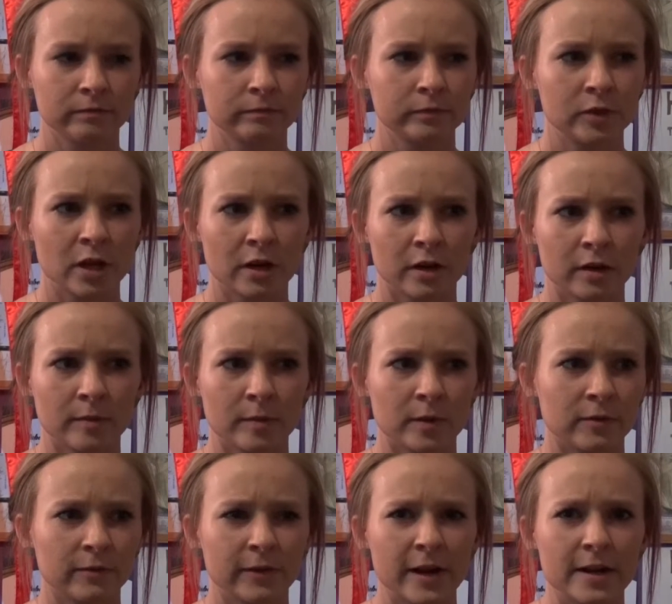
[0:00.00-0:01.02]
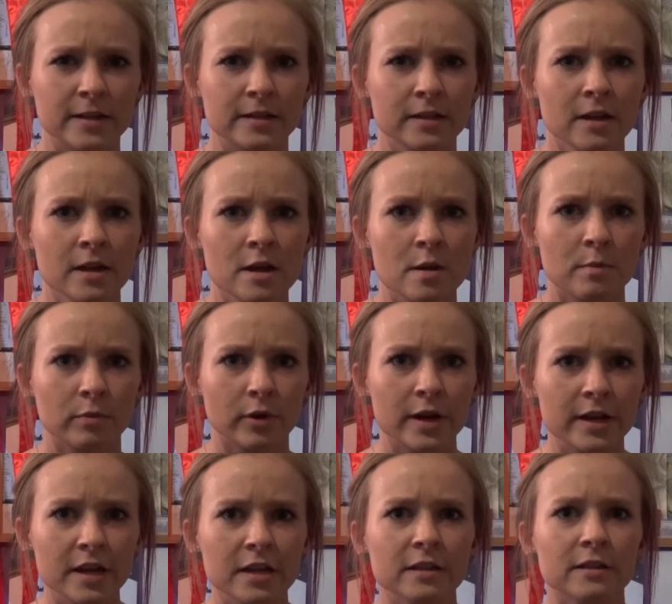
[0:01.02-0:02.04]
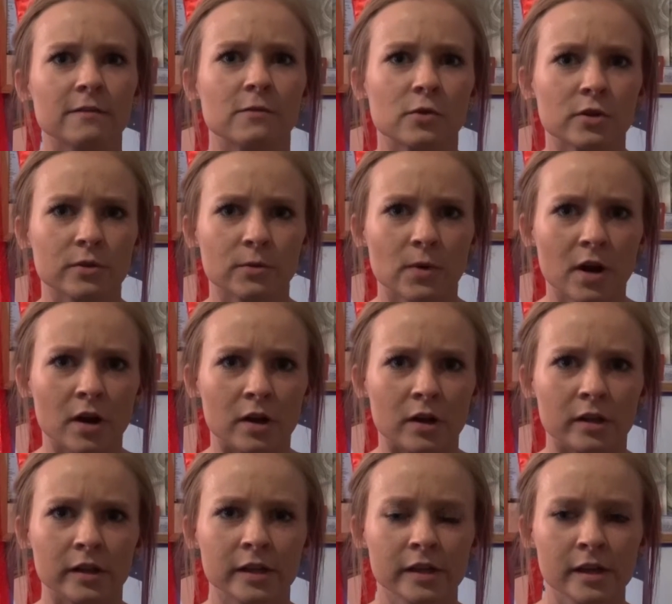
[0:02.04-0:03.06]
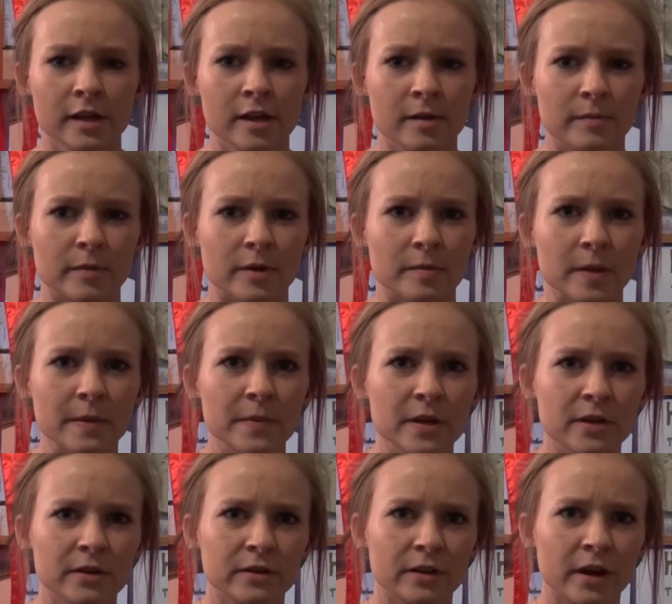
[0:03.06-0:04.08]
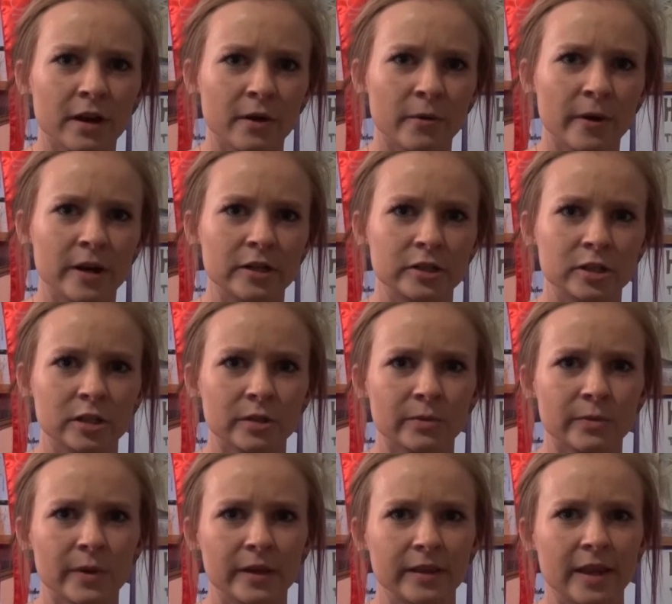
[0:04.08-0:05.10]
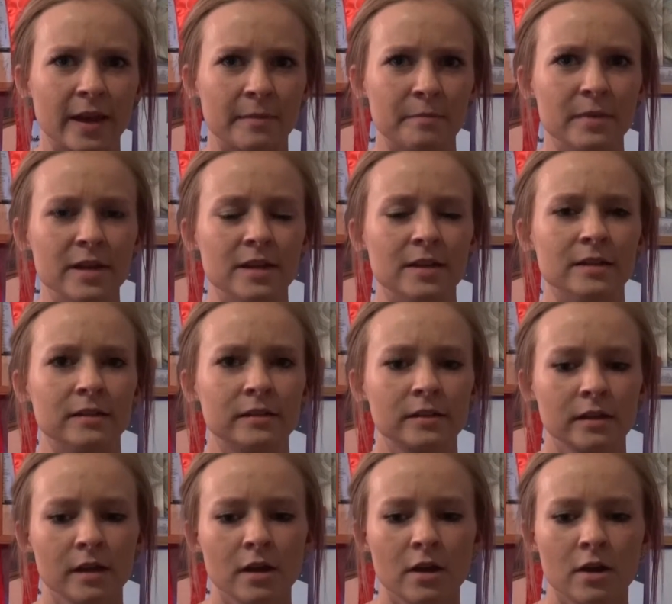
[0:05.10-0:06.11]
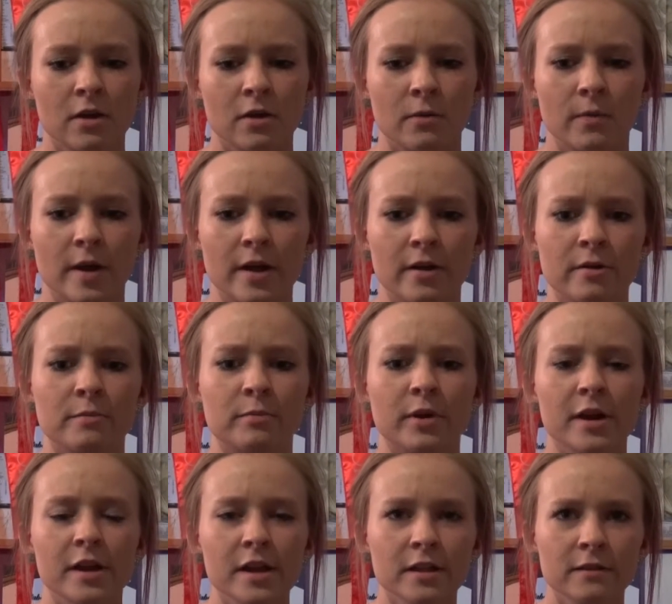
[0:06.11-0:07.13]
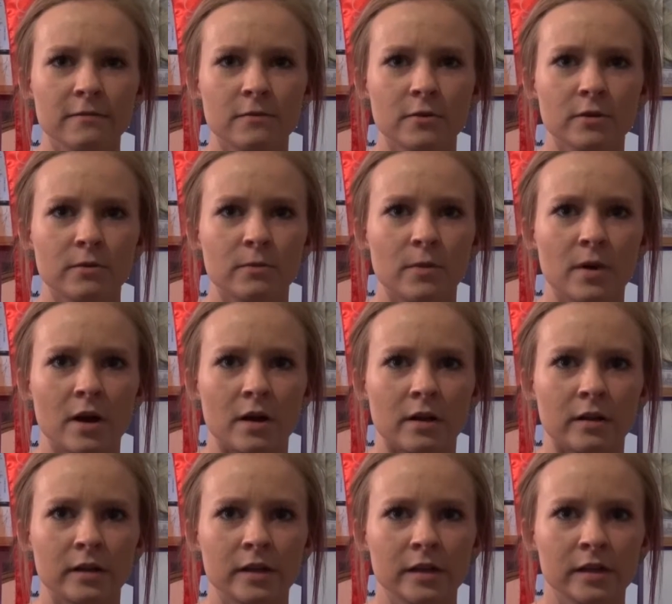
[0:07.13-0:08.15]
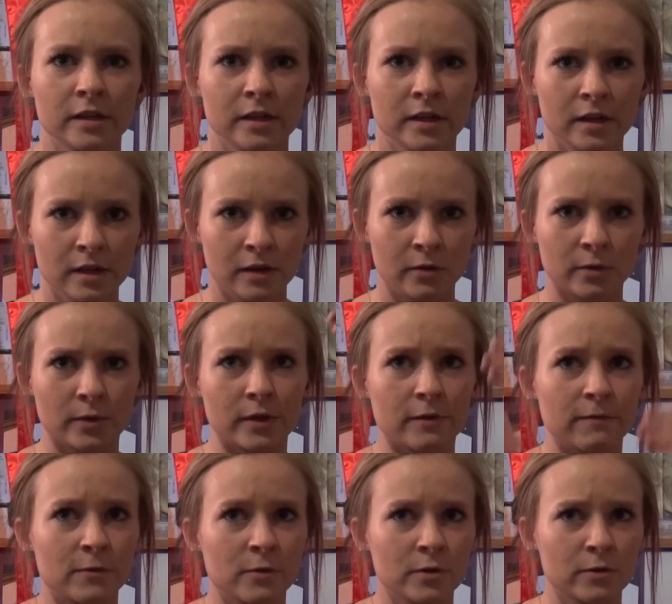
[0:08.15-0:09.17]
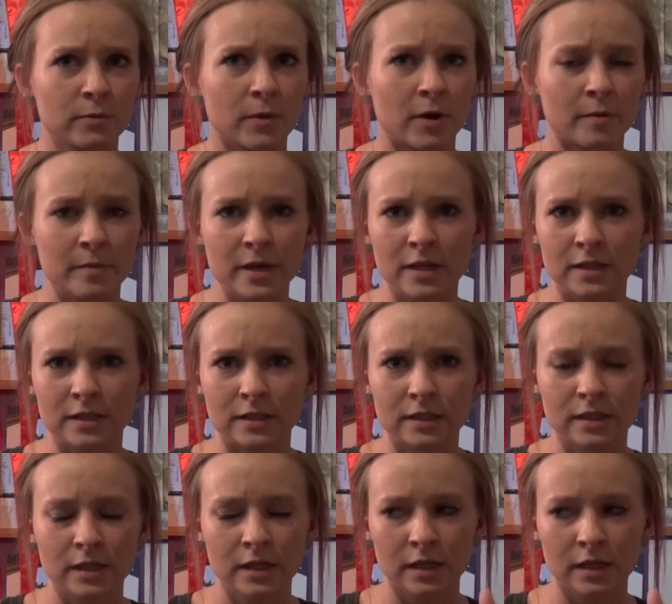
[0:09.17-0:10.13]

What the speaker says: term or phrase breaking the fourth wall, but maybe you're not quite sure what that means. Well, breaking the fourth wall, or the fourth wall, means